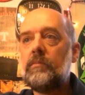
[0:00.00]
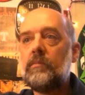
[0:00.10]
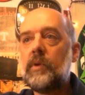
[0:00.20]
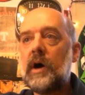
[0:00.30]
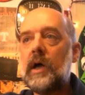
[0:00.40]

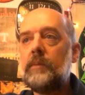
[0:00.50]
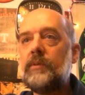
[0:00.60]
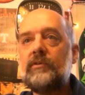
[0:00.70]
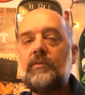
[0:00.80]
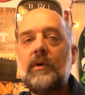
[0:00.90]
pipe
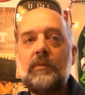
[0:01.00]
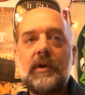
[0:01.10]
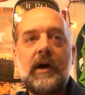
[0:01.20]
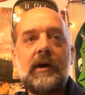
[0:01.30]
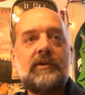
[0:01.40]
is what
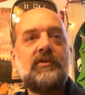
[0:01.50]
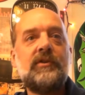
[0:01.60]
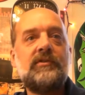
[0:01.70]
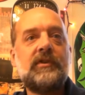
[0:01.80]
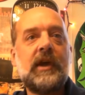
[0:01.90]
we actually
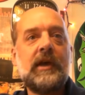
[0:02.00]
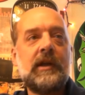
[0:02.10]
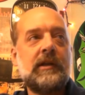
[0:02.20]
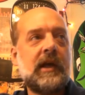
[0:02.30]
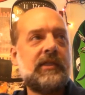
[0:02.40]

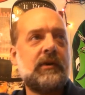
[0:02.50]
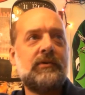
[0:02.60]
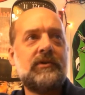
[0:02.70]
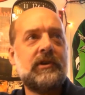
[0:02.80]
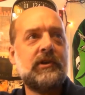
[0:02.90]
skated, and that thing
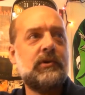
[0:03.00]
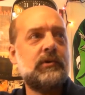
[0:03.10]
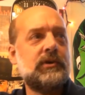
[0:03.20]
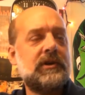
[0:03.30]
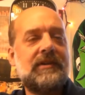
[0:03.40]
was
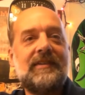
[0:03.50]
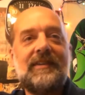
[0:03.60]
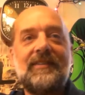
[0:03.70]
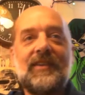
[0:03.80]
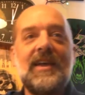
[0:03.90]
huge.
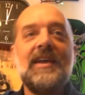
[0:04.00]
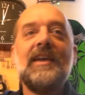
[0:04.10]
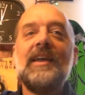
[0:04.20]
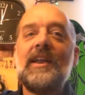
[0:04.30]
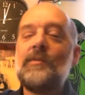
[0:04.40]

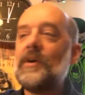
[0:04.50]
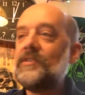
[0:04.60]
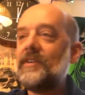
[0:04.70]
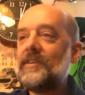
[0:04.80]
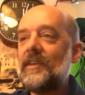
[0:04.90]
It
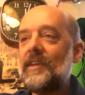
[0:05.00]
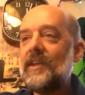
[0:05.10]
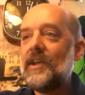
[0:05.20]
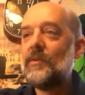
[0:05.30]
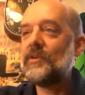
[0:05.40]
wasn't
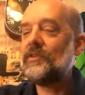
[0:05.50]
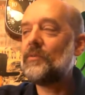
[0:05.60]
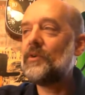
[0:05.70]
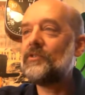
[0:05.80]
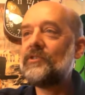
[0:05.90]

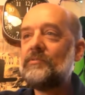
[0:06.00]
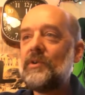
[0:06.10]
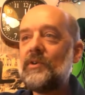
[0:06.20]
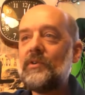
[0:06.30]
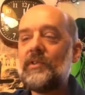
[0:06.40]
real
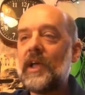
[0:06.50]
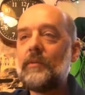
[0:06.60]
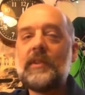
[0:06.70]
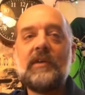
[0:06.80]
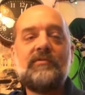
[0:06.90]
smooth like
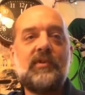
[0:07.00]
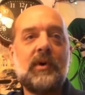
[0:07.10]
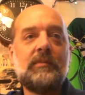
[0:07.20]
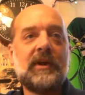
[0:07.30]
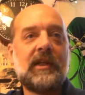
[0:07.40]
when they
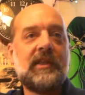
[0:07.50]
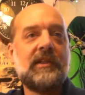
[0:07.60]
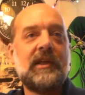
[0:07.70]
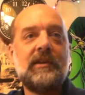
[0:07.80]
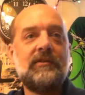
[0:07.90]
formed it. I think
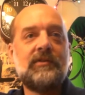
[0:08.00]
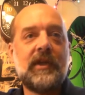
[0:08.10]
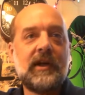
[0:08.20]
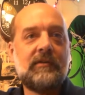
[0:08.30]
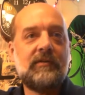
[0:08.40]
they used like